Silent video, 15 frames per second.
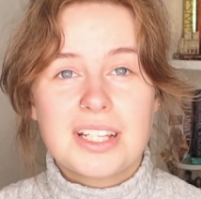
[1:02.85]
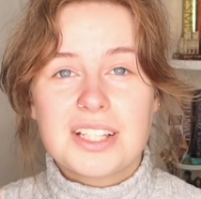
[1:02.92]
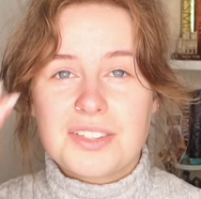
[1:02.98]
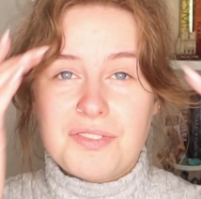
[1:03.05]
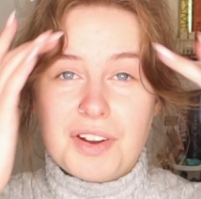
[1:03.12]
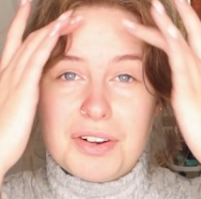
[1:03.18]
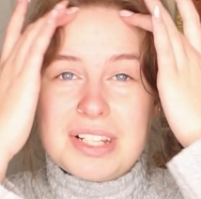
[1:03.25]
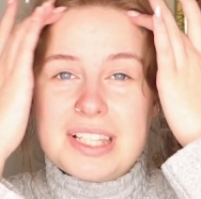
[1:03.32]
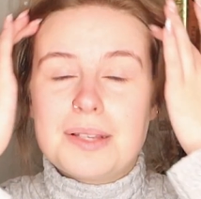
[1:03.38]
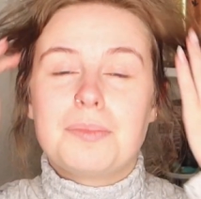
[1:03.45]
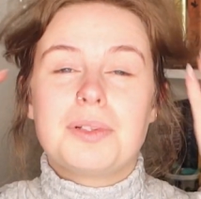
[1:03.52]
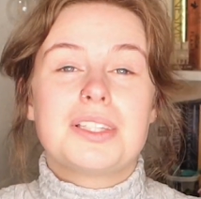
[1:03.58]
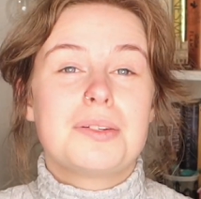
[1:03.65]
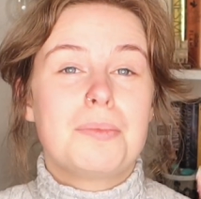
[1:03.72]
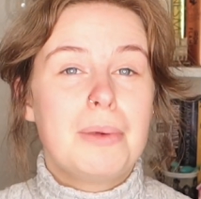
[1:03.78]
It's very
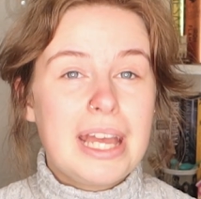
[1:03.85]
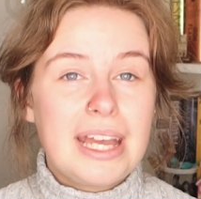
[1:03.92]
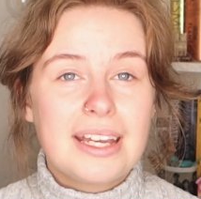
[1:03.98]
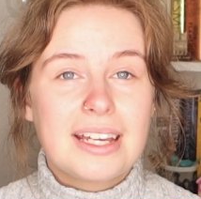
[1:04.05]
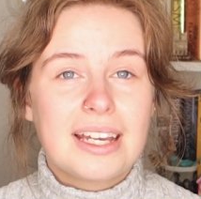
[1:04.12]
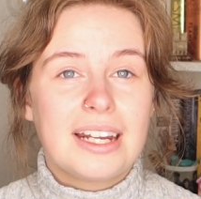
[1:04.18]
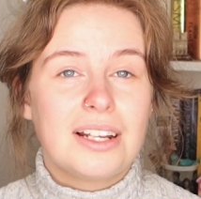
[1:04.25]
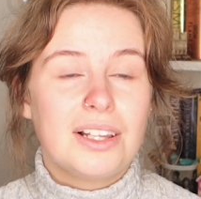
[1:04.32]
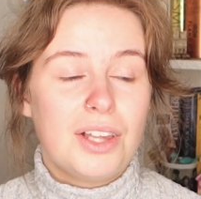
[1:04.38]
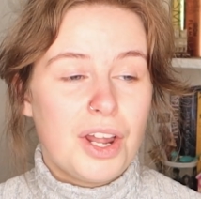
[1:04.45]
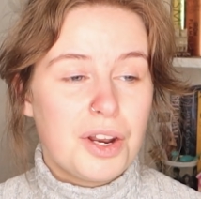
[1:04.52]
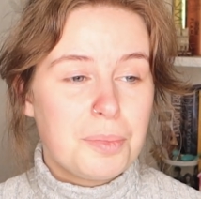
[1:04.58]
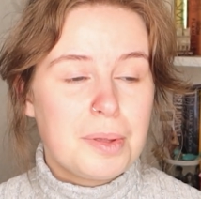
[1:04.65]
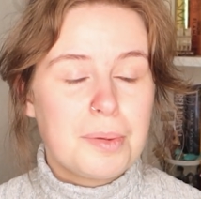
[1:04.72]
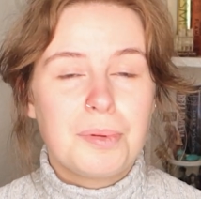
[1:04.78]
simple to make, and a
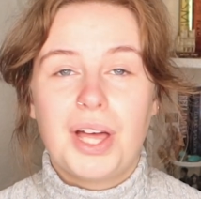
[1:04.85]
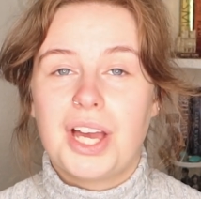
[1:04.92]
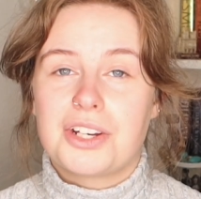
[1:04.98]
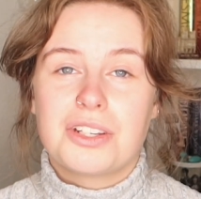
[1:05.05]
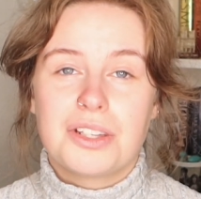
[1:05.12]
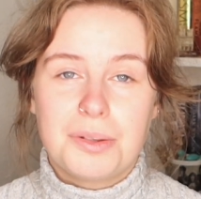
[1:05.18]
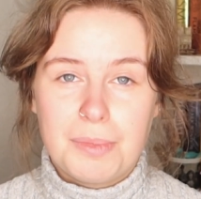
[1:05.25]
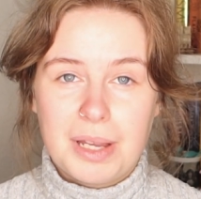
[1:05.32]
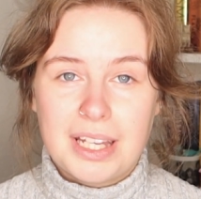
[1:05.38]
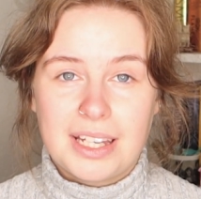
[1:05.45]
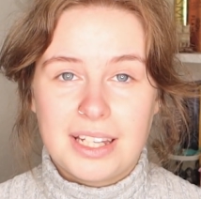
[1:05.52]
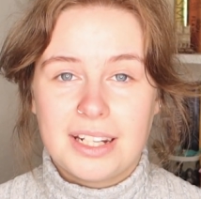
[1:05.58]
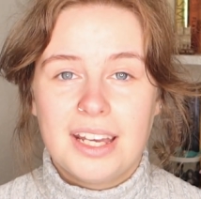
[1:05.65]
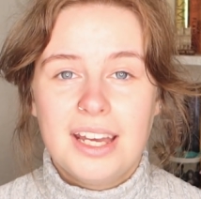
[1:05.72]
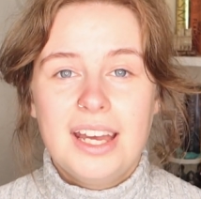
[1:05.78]
lot of people actually make
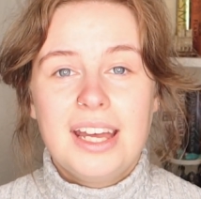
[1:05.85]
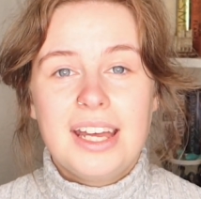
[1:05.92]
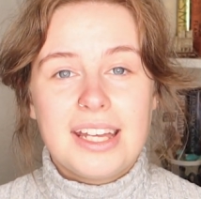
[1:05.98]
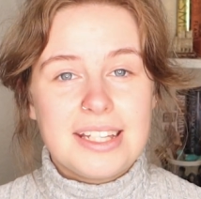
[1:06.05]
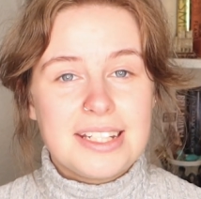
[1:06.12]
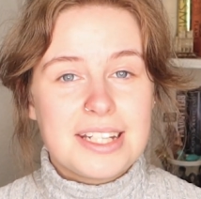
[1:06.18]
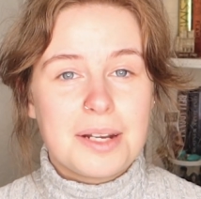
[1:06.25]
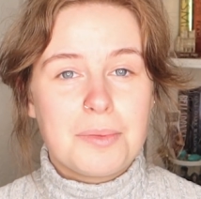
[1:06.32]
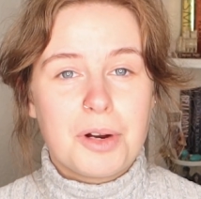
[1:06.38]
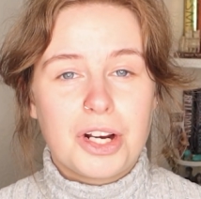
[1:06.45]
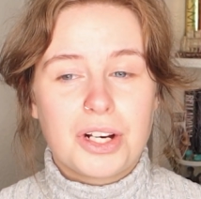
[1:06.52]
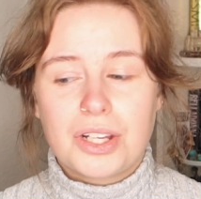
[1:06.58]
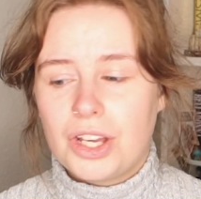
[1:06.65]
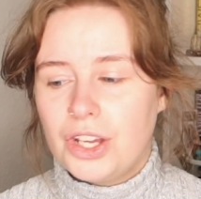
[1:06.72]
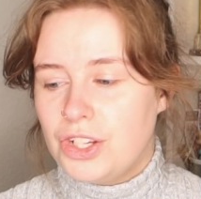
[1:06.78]
it in
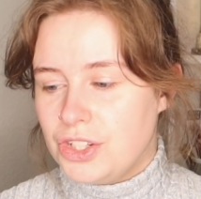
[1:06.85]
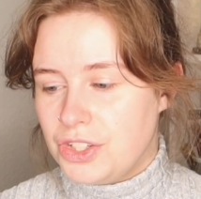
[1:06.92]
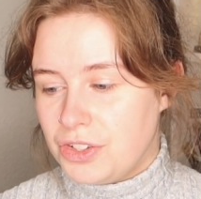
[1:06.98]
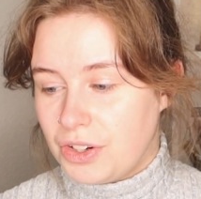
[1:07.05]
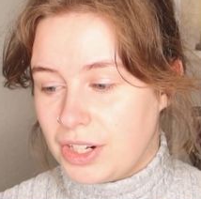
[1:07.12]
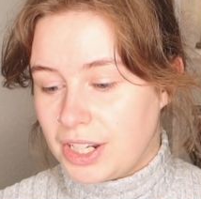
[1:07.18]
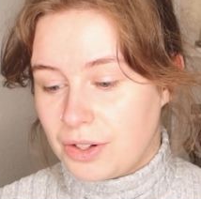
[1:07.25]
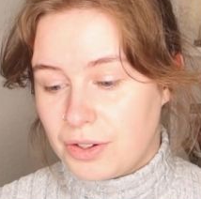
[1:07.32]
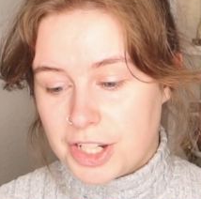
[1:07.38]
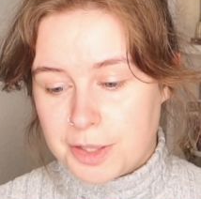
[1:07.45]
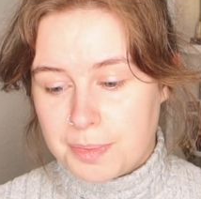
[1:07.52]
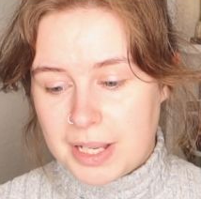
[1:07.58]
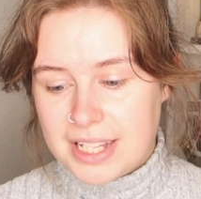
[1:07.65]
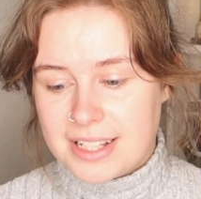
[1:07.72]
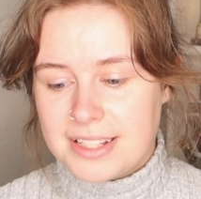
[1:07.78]
Denmark during
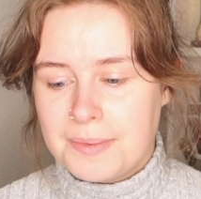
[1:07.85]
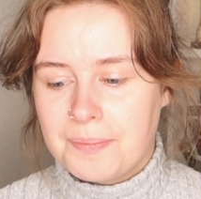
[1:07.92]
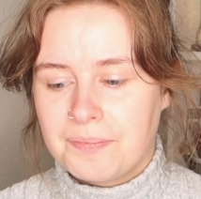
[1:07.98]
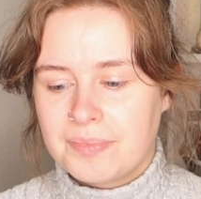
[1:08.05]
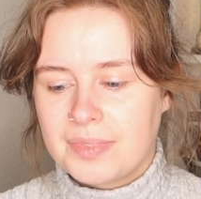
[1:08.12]
Christmas.